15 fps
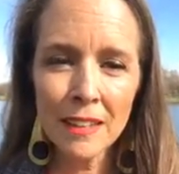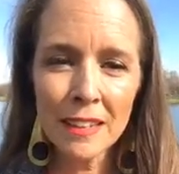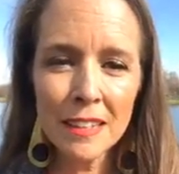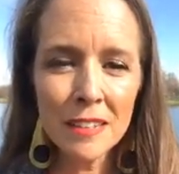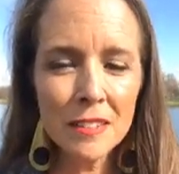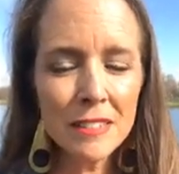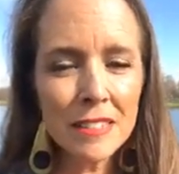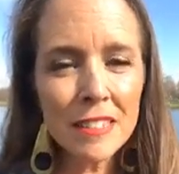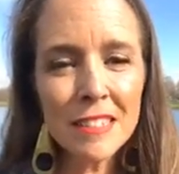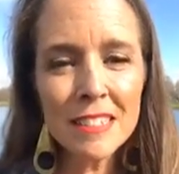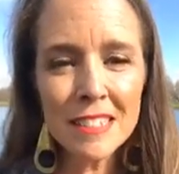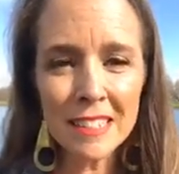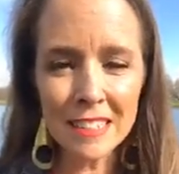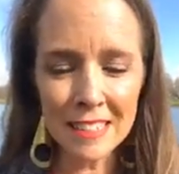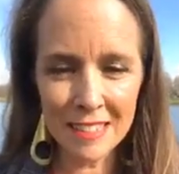that is
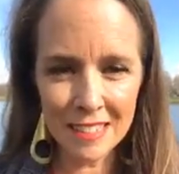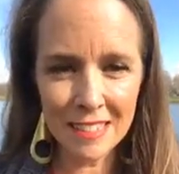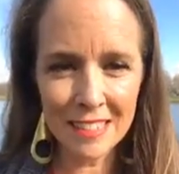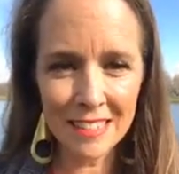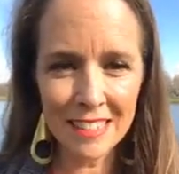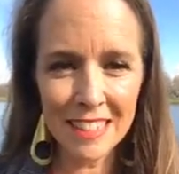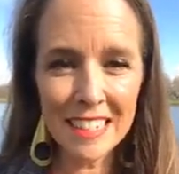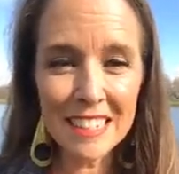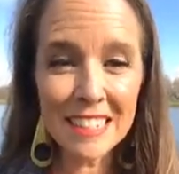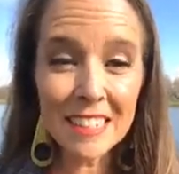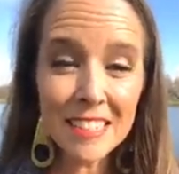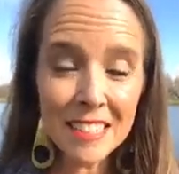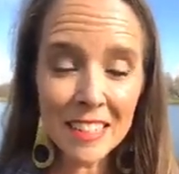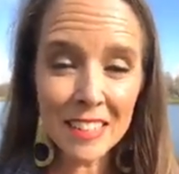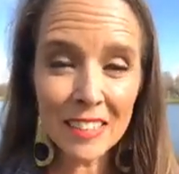distant in a
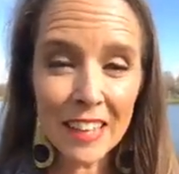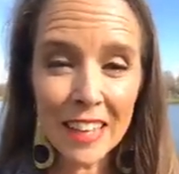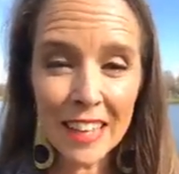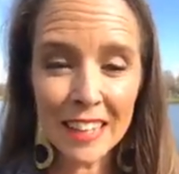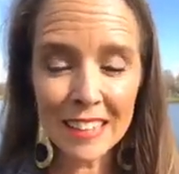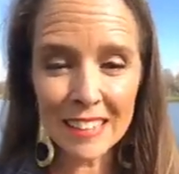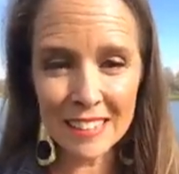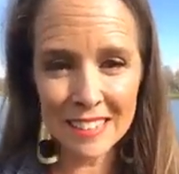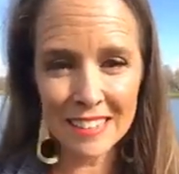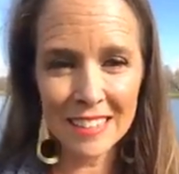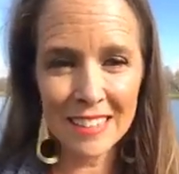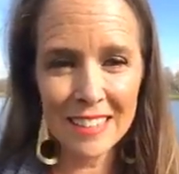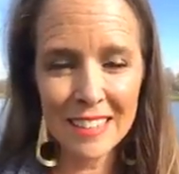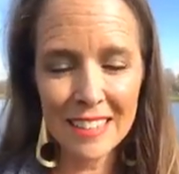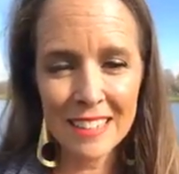distant land
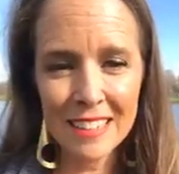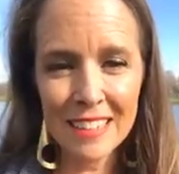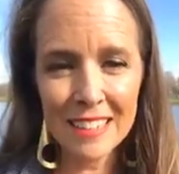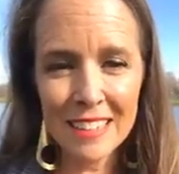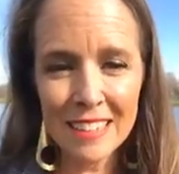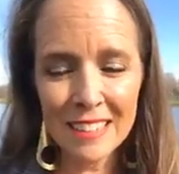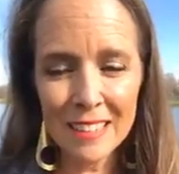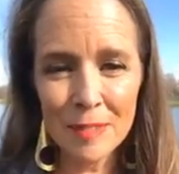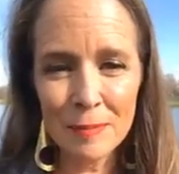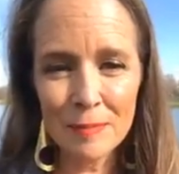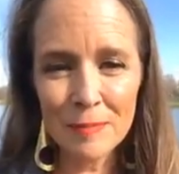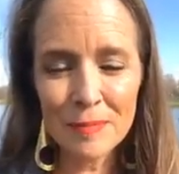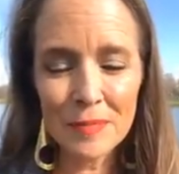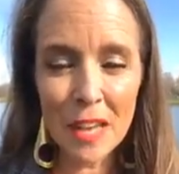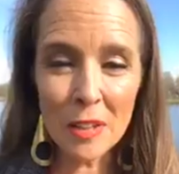
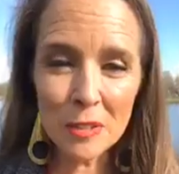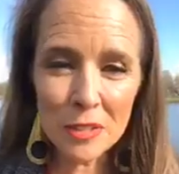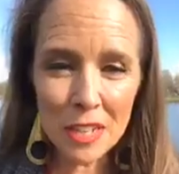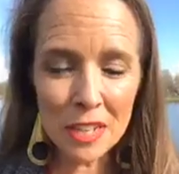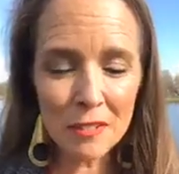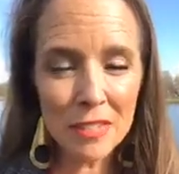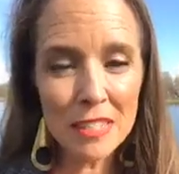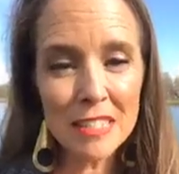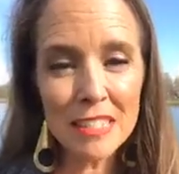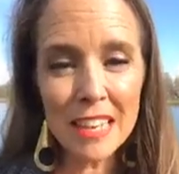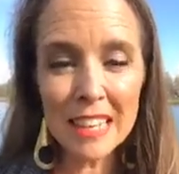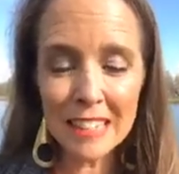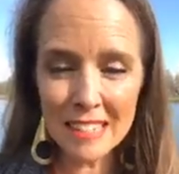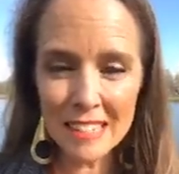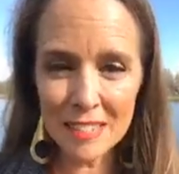um, outside of the
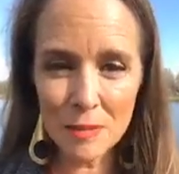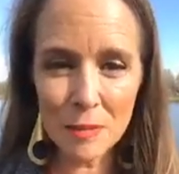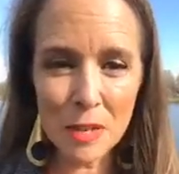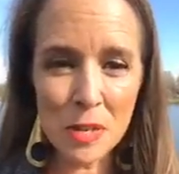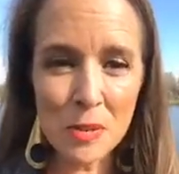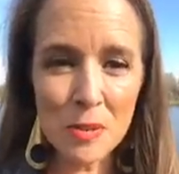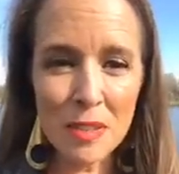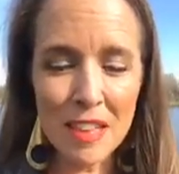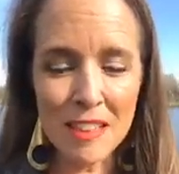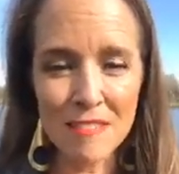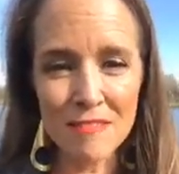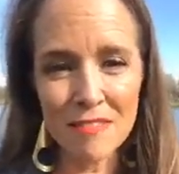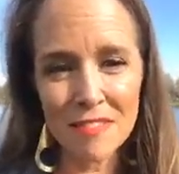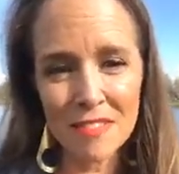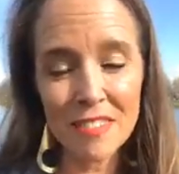state where you
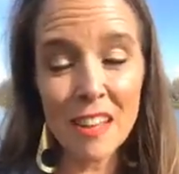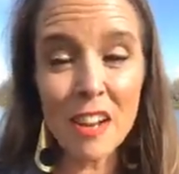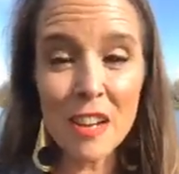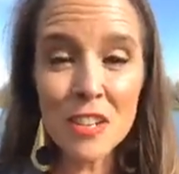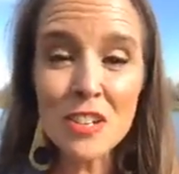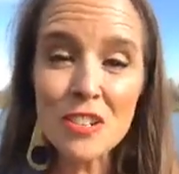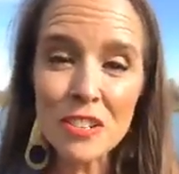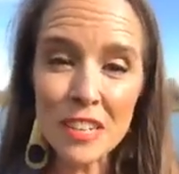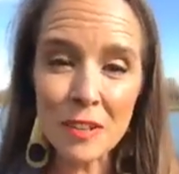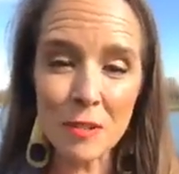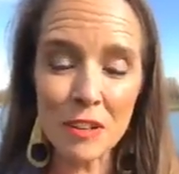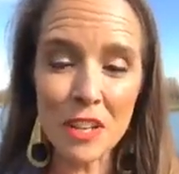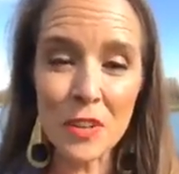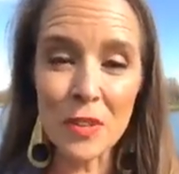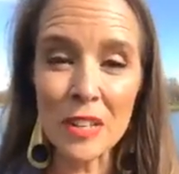live, the country
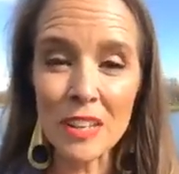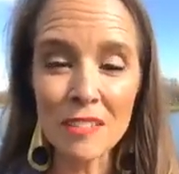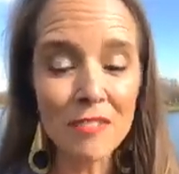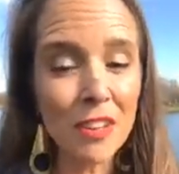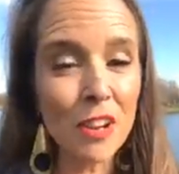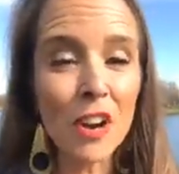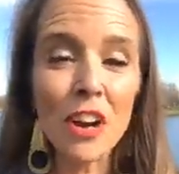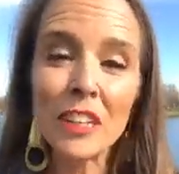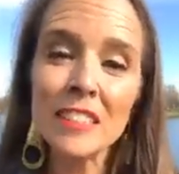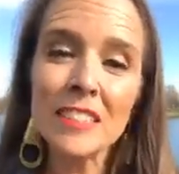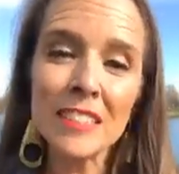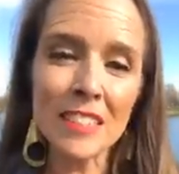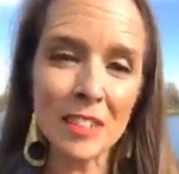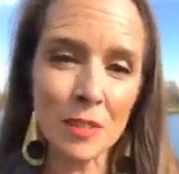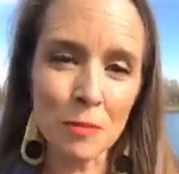where you live, the
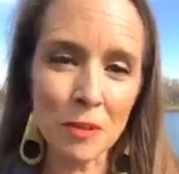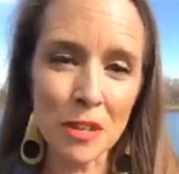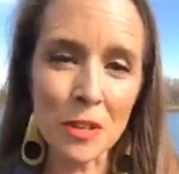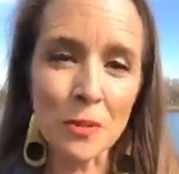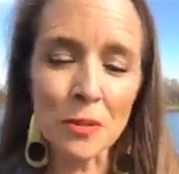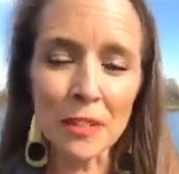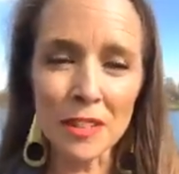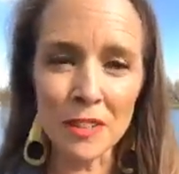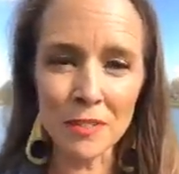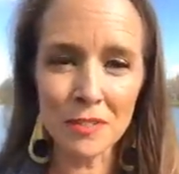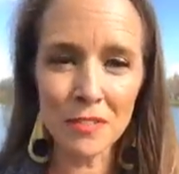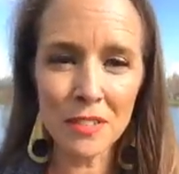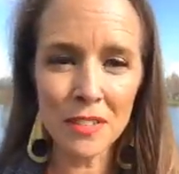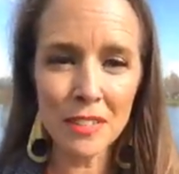continent where you live.